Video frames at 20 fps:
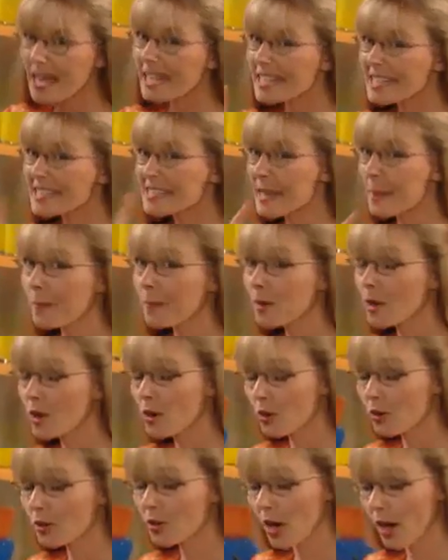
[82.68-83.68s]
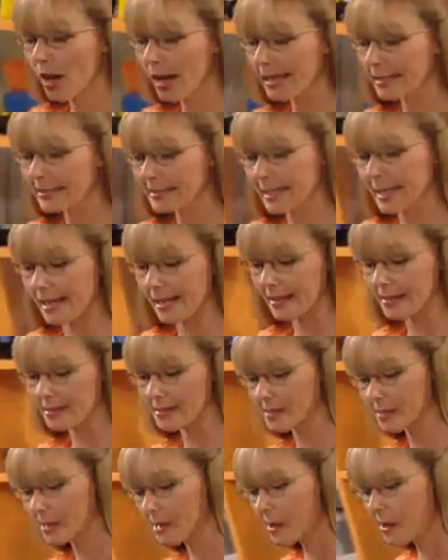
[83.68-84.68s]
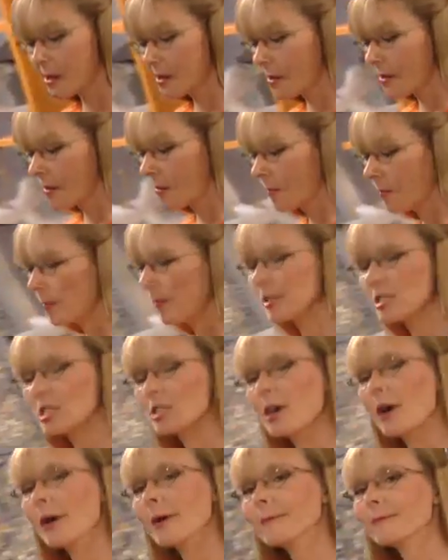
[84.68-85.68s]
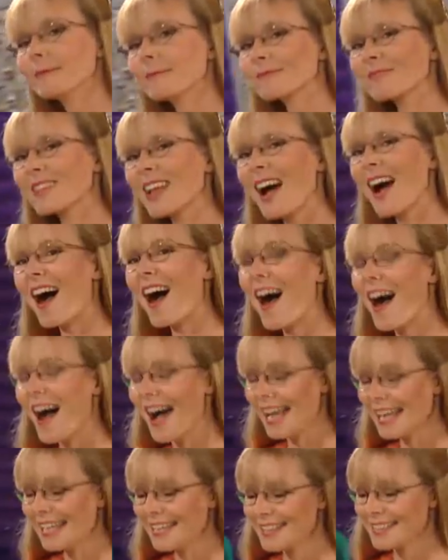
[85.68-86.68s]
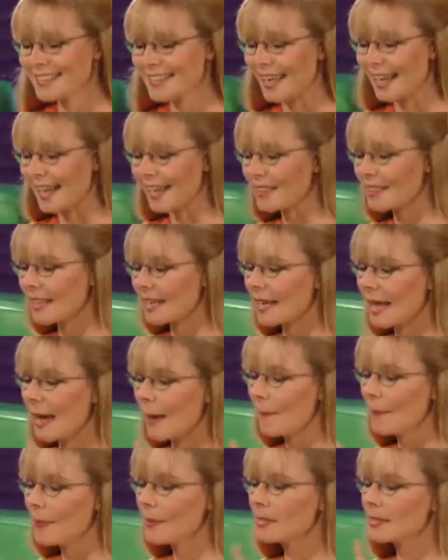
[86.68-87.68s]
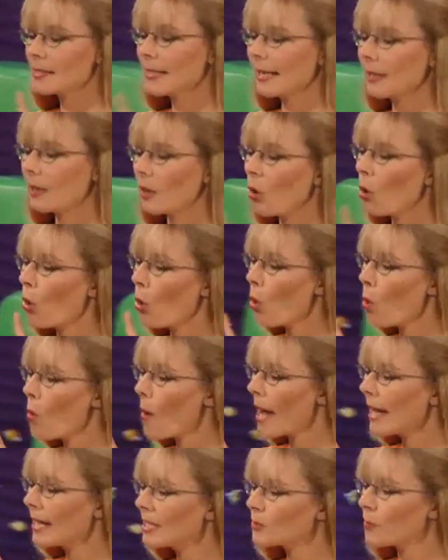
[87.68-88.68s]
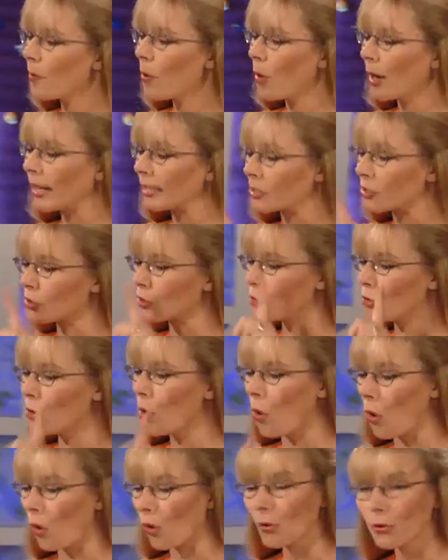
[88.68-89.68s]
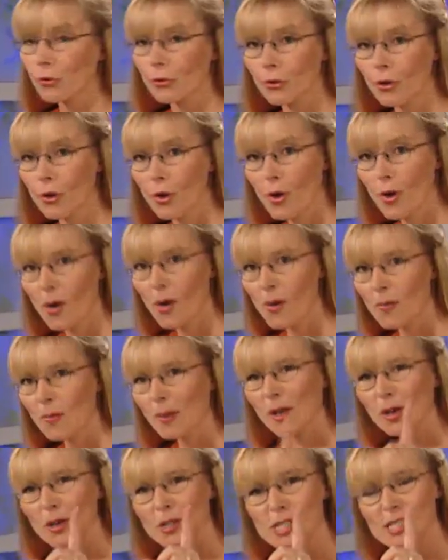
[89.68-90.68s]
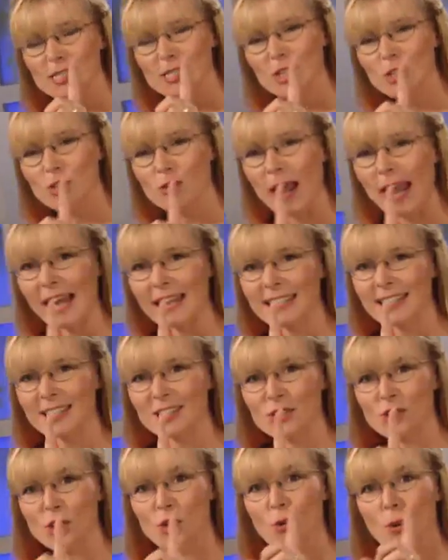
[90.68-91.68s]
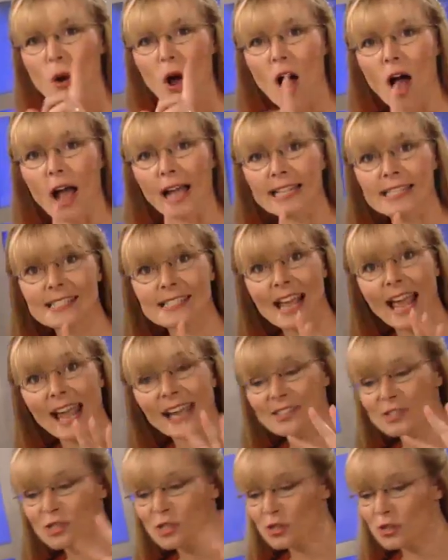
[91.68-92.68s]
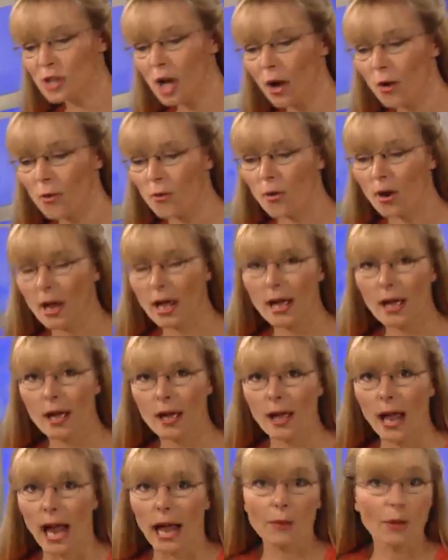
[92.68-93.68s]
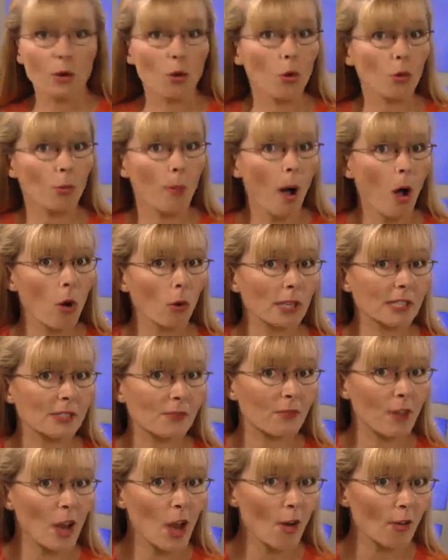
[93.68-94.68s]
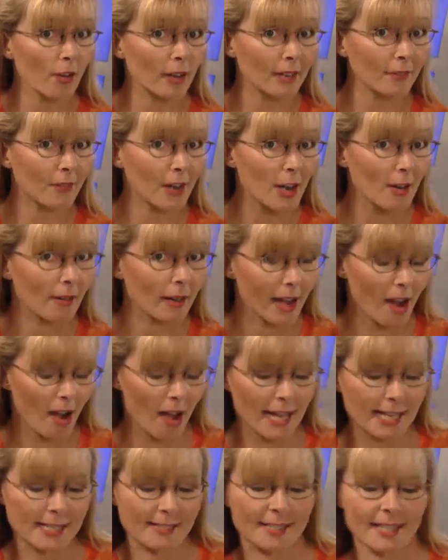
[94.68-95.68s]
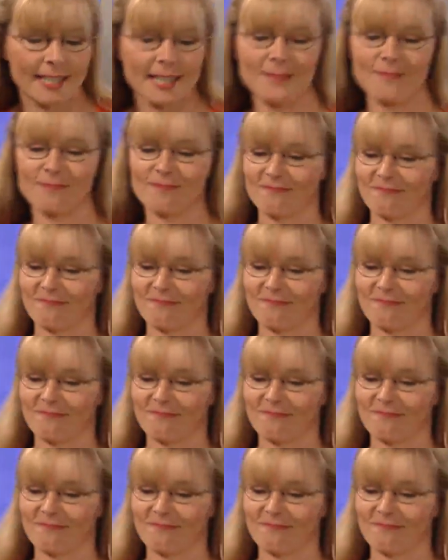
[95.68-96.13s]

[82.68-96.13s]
Some good ideas, but you know, I think the compass needle always points north because it's attracted to ice and snow, and the North Pole is very, very icy.